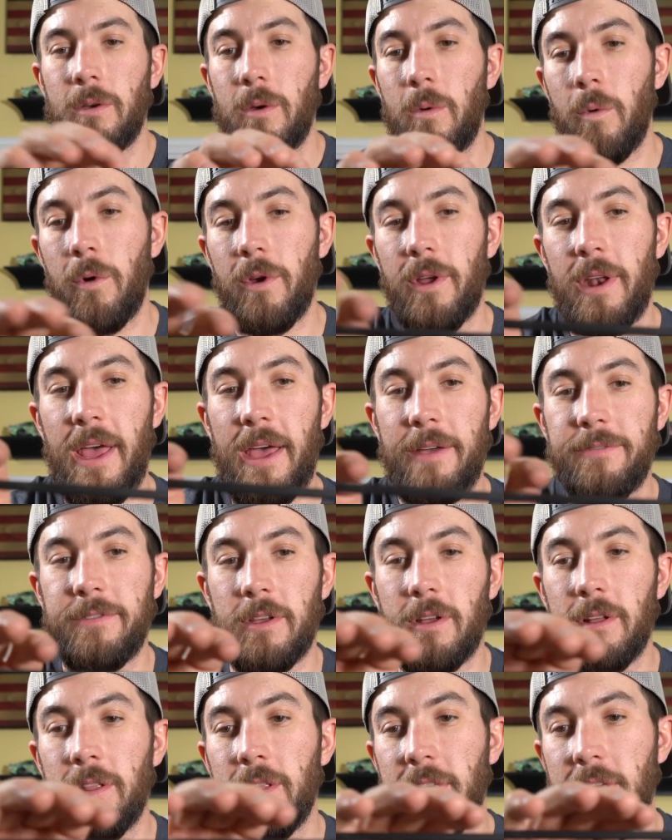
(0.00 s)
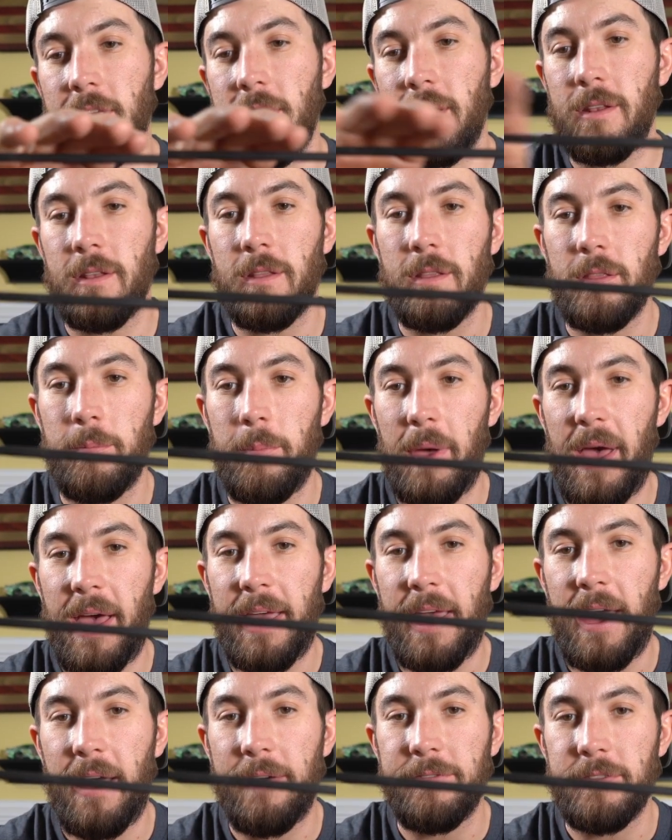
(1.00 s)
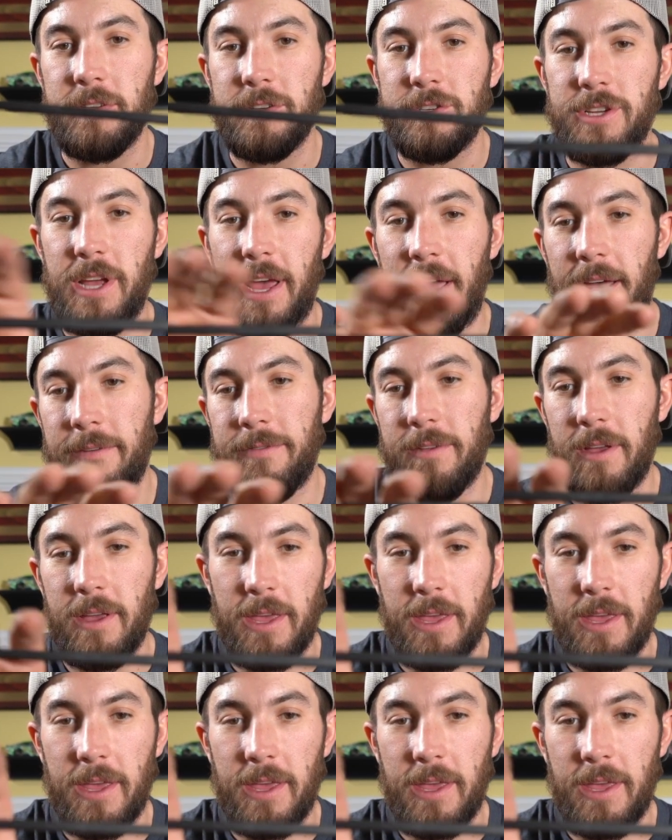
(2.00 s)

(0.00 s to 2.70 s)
we're gonna have to clean the back half of the shaft.